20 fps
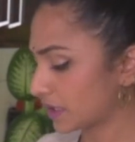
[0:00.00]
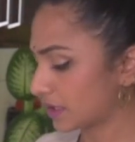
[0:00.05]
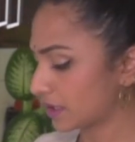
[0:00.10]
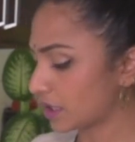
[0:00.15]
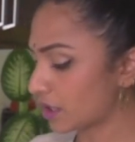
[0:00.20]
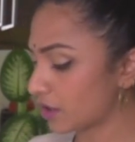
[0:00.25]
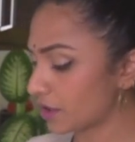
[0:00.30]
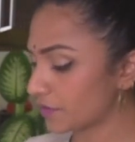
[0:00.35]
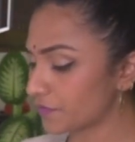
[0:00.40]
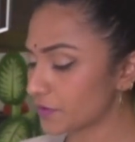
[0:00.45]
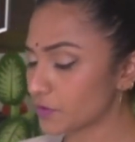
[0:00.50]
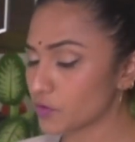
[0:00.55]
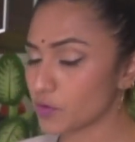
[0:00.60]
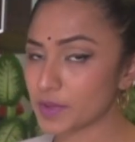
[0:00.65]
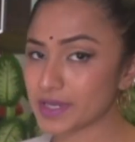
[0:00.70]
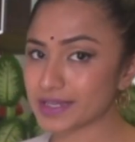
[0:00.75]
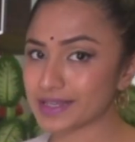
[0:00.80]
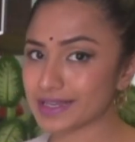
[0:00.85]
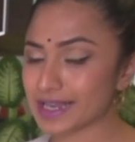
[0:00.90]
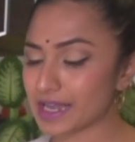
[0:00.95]
Now, if you were
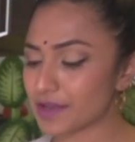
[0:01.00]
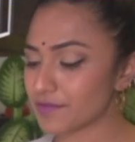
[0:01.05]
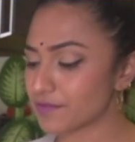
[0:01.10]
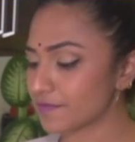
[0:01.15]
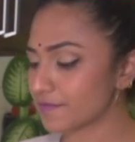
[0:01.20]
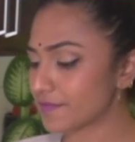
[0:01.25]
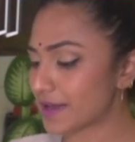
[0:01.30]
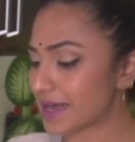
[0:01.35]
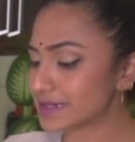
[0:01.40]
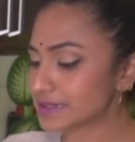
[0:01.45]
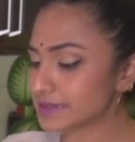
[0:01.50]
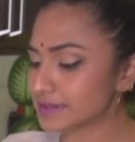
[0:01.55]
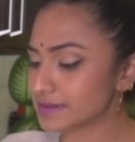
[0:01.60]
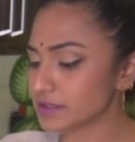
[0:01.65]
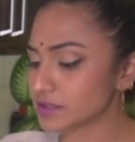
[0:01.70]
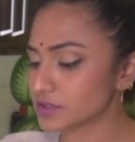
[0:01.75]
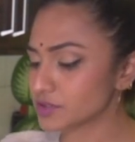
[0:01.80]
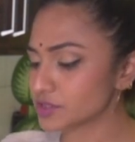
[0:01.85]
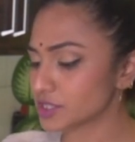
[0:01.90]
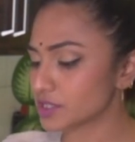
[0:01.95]
making a
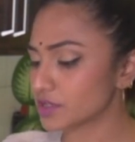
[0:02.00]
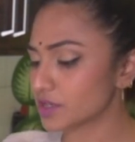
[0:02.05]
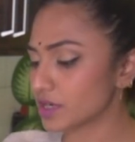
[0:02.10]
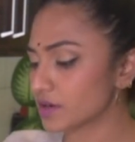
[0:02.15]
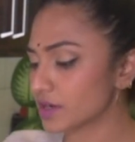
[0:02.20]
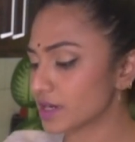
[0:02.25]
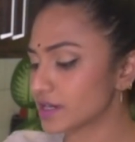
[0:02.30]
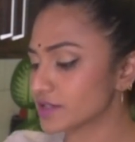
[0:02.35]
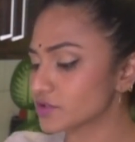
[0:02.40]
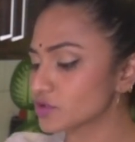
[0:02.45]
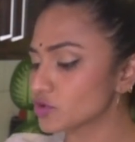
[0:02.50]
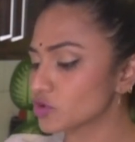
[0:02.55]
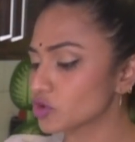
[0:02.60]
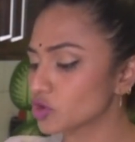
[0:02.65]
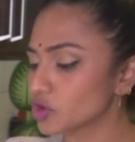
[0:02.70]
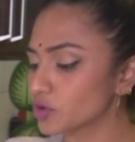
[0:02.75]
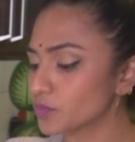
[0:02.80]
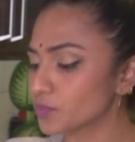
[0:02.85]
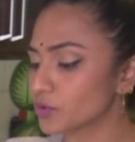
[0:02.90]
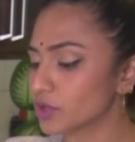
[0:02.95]
fancier Jeera rice, you
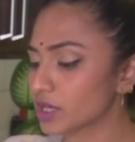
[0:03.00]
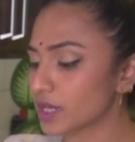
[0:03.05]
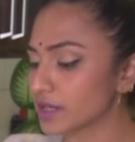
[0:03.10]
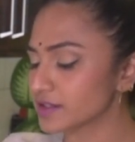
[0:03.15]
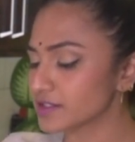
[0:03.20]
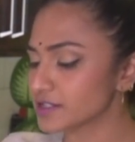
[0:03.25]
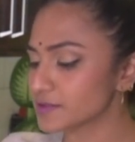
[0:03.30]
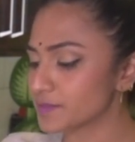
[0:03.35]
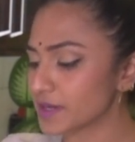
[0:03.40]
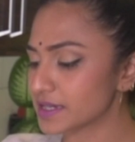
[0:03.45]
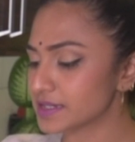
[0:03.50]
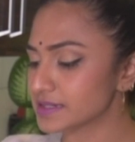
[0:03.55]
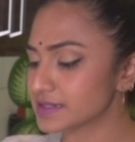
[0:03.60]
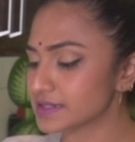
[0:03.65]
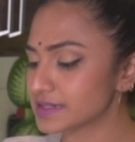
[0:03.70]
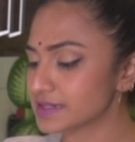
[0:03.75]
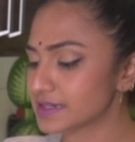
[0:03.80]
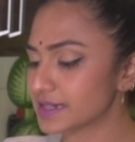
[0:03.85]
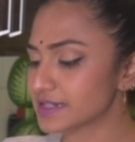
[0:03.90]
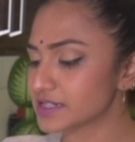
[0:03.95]
could put other
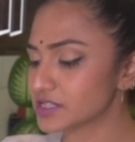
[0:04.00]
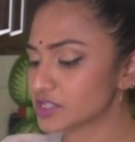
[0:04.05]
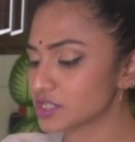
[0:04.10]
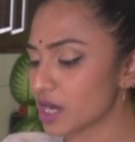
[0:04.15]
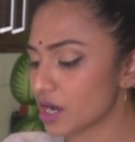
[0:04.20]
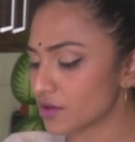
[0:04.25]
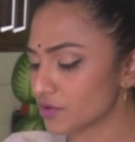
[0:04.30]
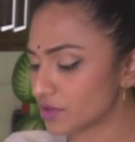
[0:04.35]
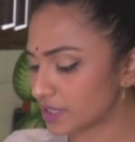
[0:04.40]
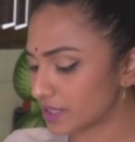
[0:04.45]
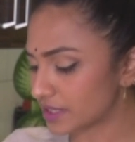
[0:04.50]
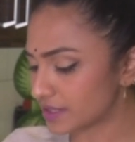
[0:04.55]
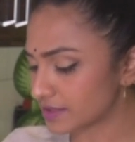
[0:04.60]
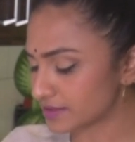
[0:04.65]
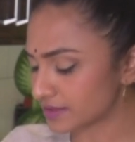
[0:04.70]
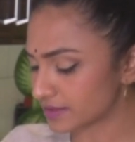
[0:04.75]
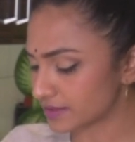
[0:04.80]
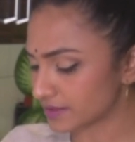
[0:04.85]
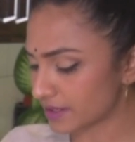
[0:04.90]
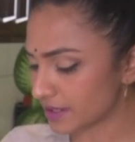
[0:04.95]
spices like star
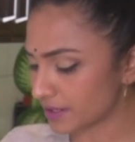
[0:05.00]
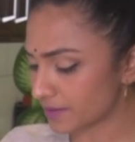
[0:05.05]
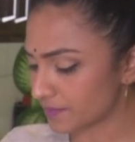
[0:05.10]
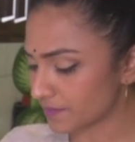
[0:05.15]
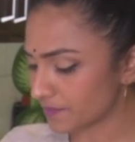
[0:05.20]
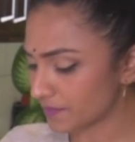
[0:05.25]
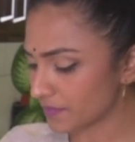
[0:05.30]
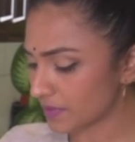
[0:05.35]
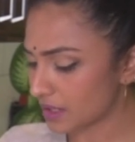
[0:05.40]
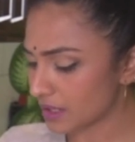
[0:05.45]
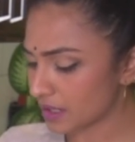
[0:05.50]
anise in them,